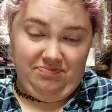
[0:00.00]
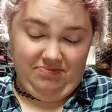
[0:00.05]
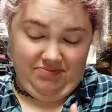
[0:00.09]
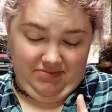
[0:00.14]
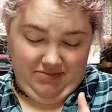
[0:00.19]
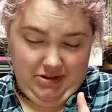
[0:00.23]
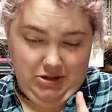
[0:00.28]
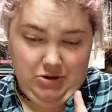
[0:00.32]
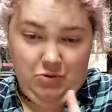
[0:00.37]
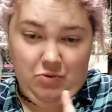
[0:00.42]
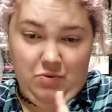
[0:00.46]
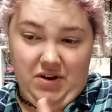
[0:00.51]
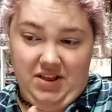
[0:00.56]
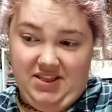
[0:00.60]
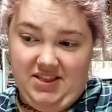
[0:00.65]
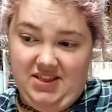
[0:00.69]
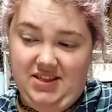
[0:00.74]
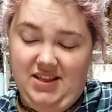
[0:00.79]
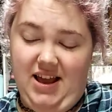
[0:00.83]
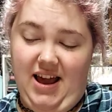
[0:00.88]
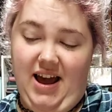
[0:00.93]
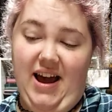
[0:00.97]
with
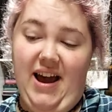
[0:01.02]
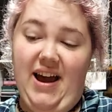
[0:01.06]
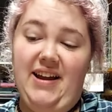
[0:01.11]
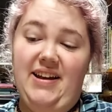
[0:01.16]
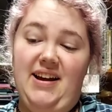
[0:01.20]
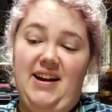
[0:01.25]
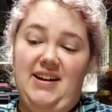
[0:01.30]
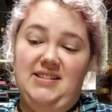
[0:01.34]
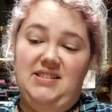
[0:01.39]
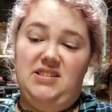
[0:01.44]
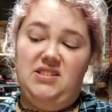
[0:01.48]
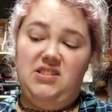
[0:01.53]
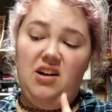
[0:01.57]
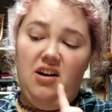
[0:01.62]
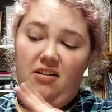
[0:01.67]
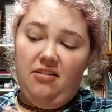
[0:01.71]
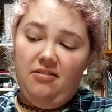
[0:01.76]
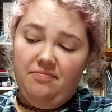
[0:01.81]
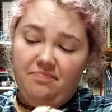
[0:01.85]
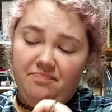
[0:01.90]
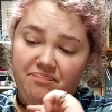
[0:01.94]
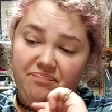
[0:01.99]
iodized salt
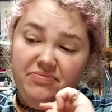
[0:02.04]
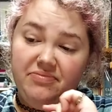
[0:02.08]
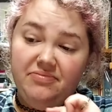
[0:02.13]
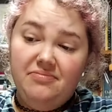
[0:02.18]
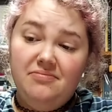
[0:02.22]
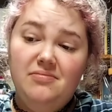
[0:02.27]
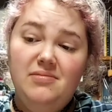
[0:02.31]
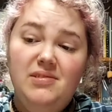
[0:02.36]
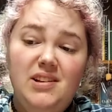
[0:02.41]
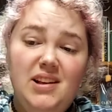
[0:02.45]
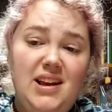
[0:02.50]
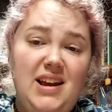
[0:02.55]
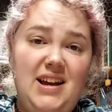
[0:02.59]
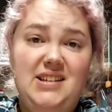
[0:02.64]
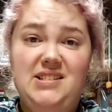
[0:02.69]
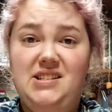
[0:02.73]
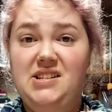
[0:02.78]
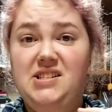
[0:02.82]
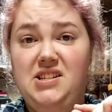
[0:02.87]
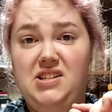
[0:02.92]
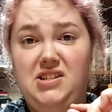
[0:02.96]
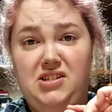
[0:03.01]
is it's
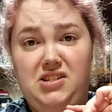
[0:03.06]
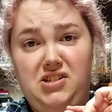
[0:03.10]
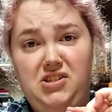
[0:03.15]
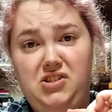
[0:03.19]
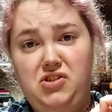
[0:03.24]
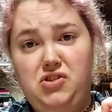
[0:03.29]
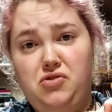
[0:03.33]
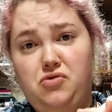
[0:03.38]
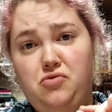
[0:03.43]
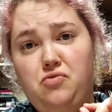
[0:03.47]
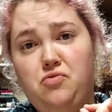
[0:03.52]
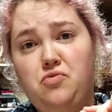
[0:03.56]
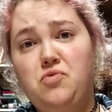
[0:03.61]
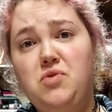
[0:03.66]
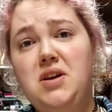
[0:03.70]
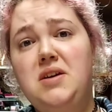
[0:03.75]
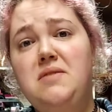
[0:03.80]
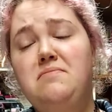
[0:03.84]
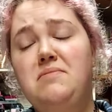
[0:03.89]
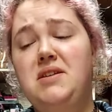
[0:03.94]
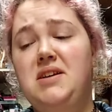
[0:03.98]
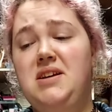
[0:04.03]
extremely
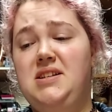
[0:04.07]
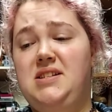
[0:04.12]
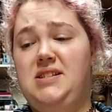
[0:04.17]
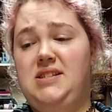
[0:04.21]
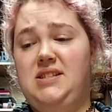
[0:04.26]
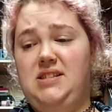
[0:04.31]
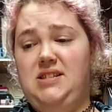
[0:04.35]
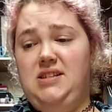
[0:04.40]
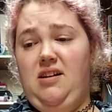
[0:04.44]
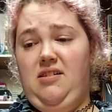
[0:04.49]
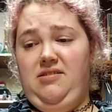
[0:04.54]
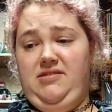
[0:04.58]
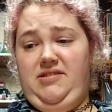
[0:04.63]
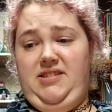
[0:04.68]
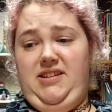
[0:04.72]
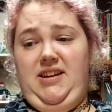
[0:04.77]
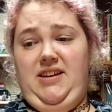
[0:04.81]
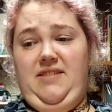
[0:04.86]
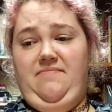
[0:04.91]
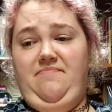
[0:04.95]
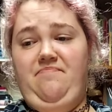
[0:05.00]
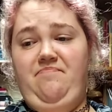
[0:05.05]
salty.
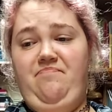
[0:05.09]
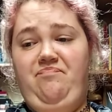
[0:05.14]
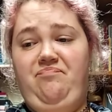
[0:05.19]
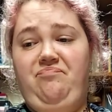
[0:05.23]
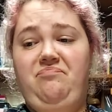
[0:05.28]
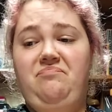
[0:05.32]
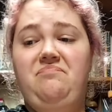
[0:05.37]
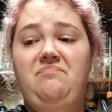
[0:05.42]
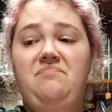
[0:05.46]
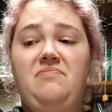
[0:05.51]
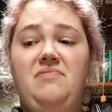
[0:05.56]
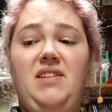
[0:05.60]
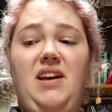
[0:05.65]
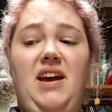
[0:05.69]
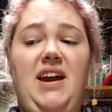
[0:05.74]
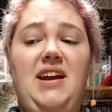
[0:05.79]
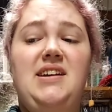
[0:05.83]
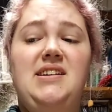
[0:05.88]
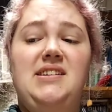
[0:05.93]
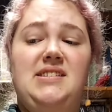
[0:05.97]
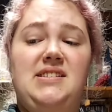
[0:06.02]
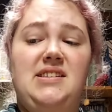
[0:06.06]
It is
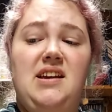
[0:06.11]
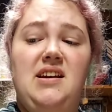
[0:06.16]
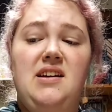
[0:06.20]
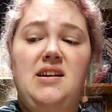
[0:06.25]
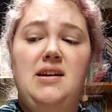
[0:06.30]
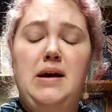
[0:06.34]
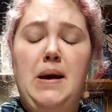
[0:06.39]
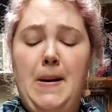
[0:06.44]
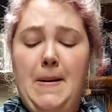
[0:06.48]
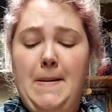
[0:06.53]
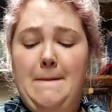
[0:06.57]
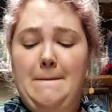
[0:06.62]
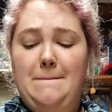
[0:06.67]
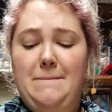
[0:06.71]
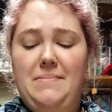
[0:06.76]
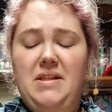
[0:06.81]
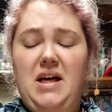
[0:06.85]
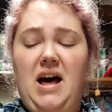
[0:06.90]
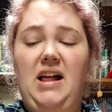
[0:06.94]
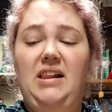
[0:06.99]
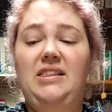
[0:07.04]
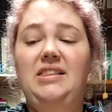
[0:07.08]
a
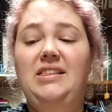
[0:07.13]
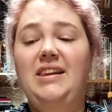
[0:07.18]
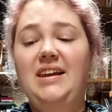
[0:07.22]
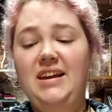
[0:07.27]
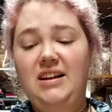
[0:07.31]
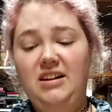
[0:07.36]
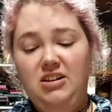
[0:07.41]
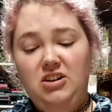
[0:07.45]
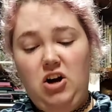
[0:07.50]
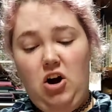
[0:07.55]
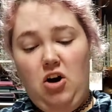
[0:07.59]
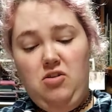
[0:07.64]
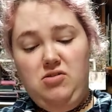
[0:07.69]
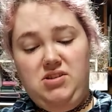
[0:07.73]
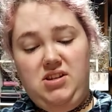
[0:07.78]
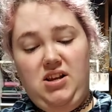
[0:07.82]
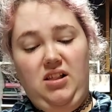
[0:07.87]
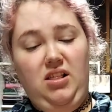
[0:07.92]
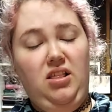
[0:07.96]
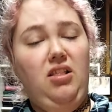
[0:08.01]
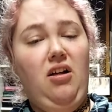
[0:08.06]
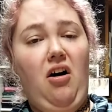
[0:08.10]
little goes a
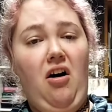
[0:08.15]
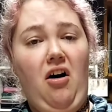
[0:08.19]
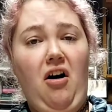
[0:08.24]
long,